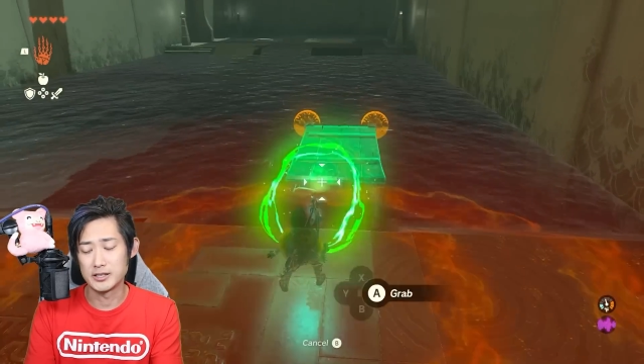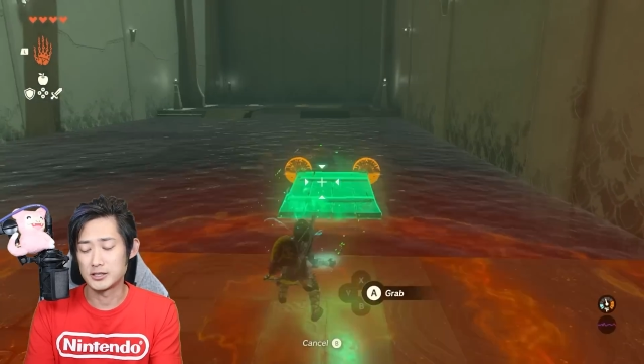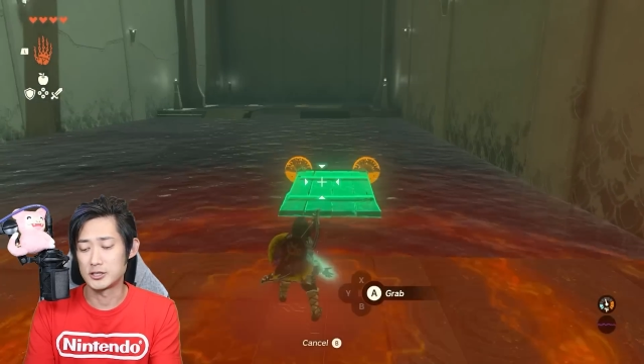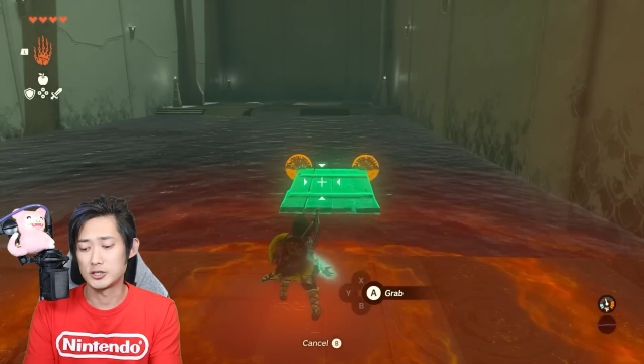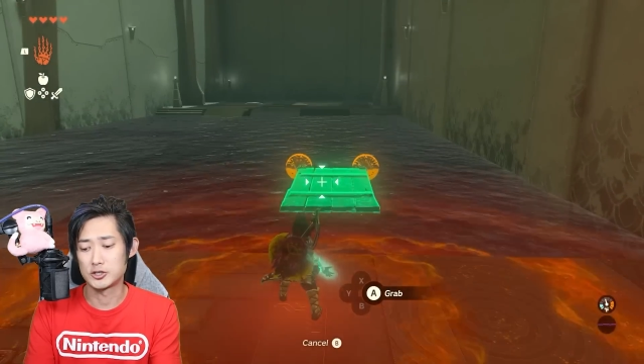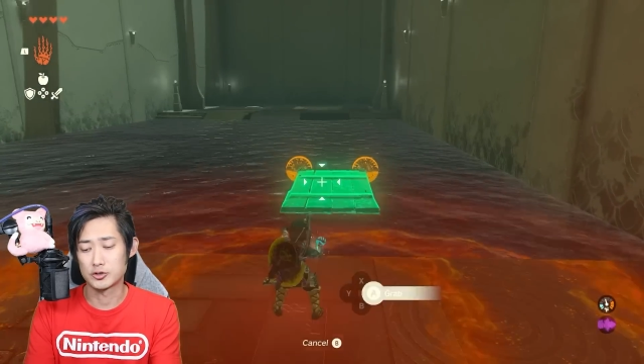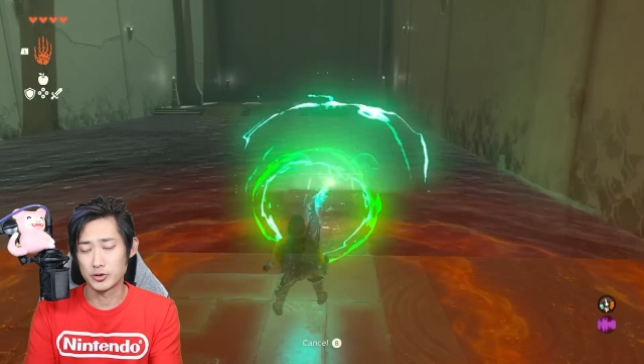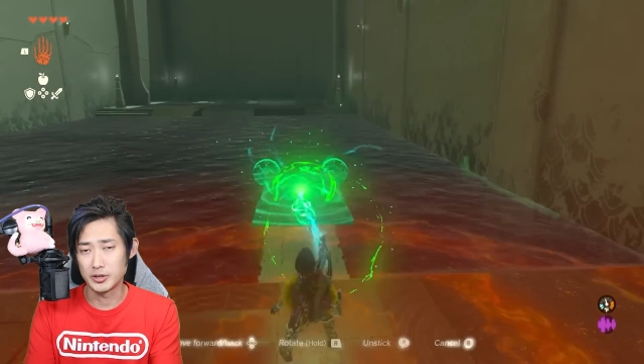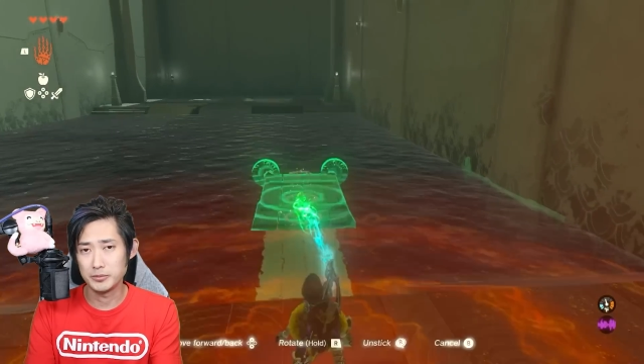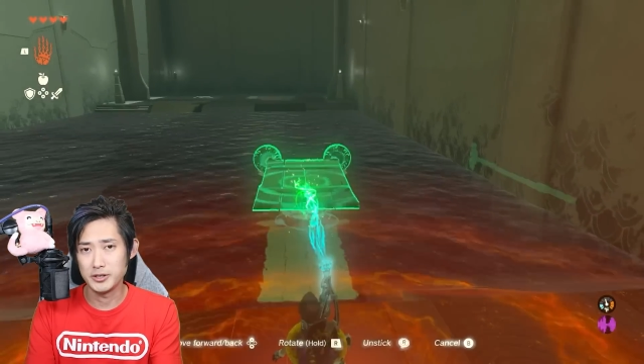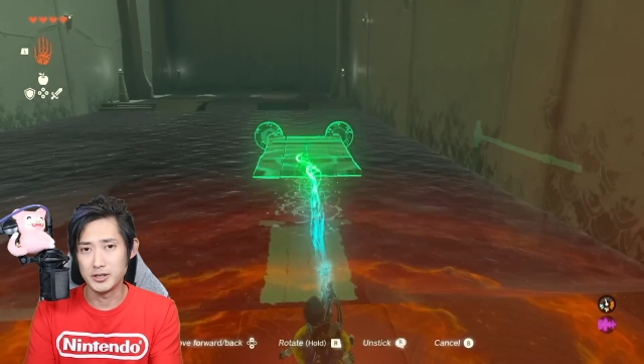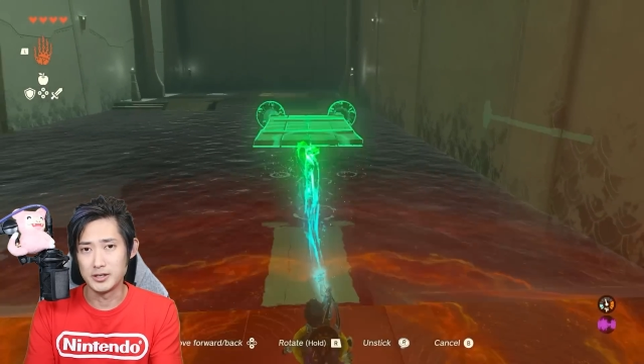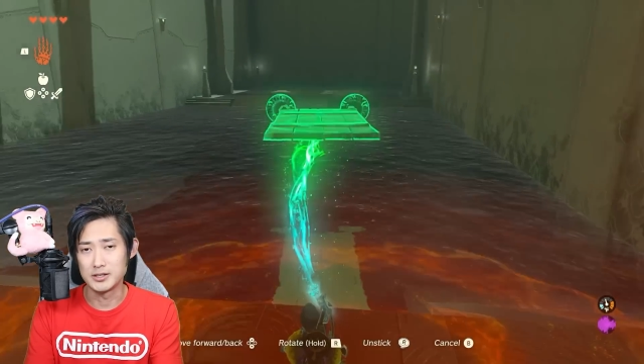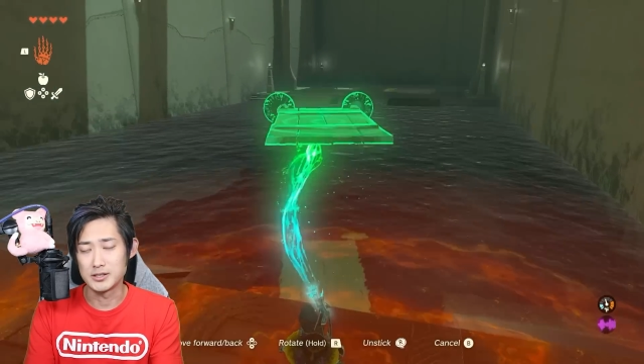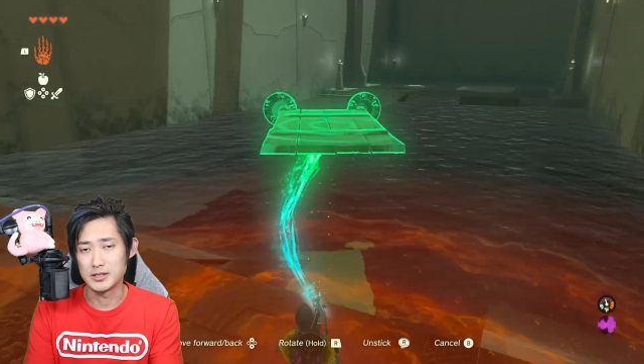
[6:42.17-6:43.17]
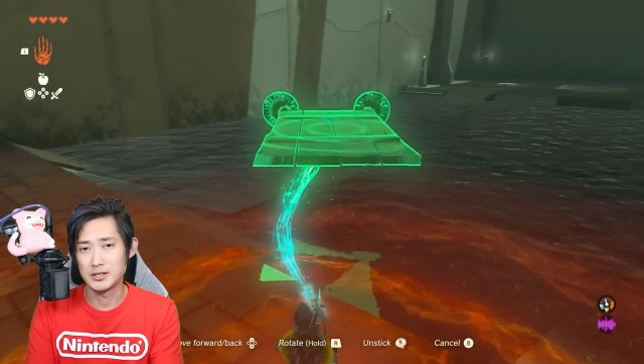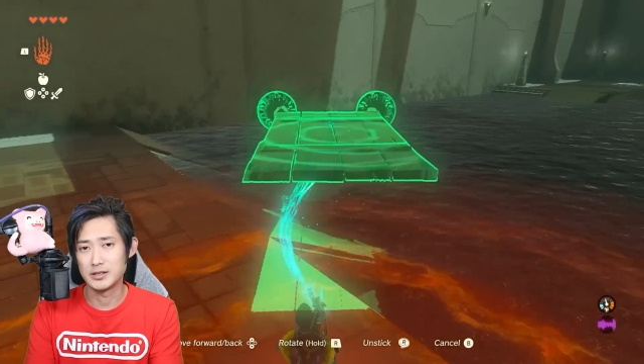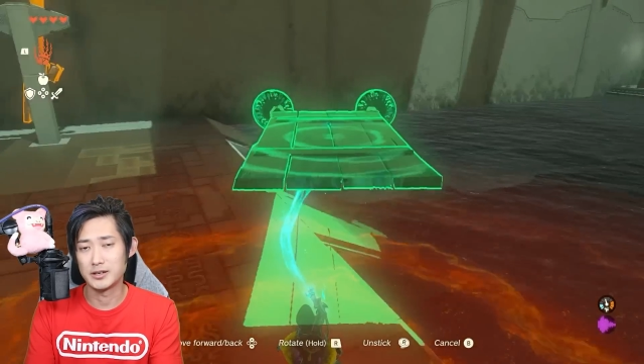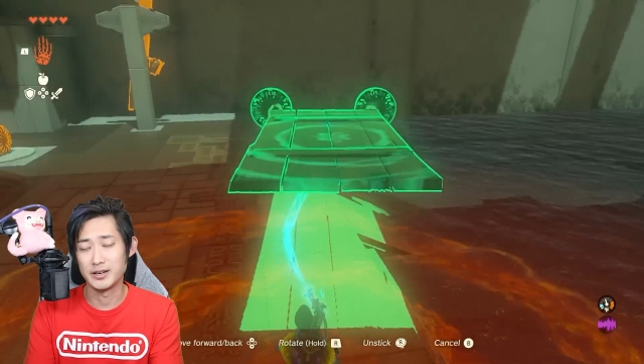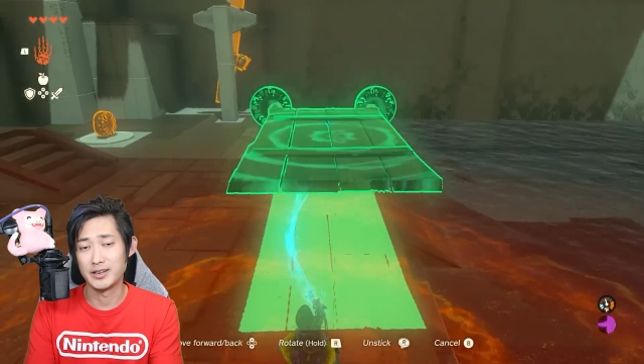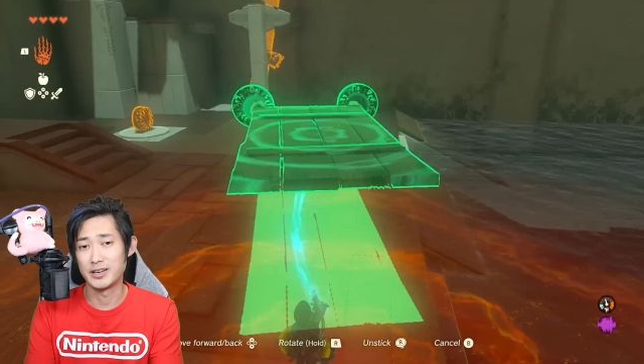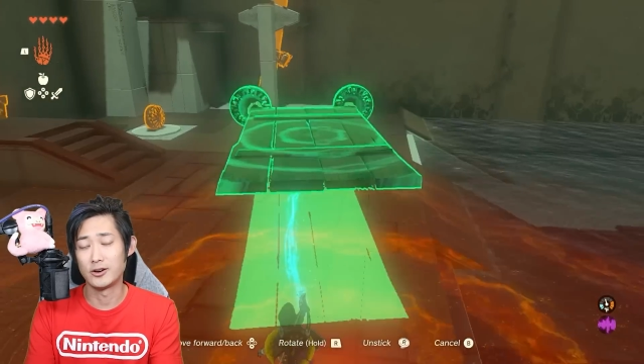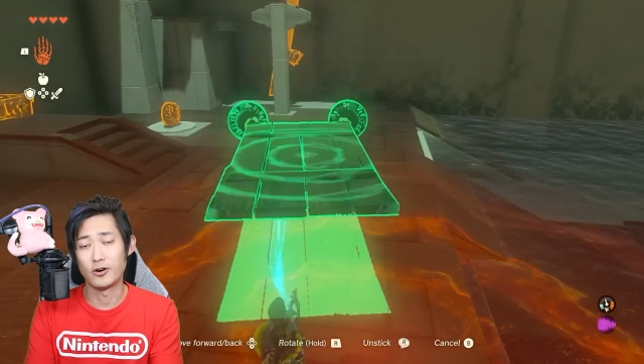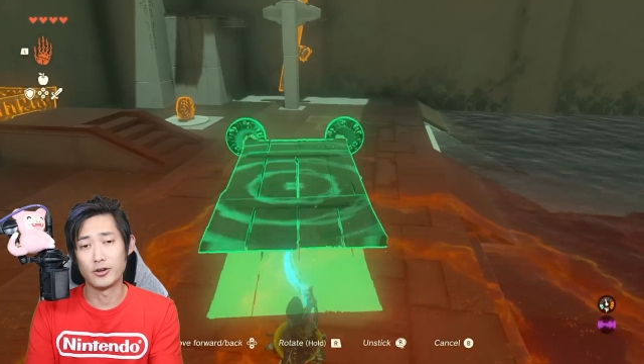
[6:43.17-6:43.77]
It's extremely easy. Again,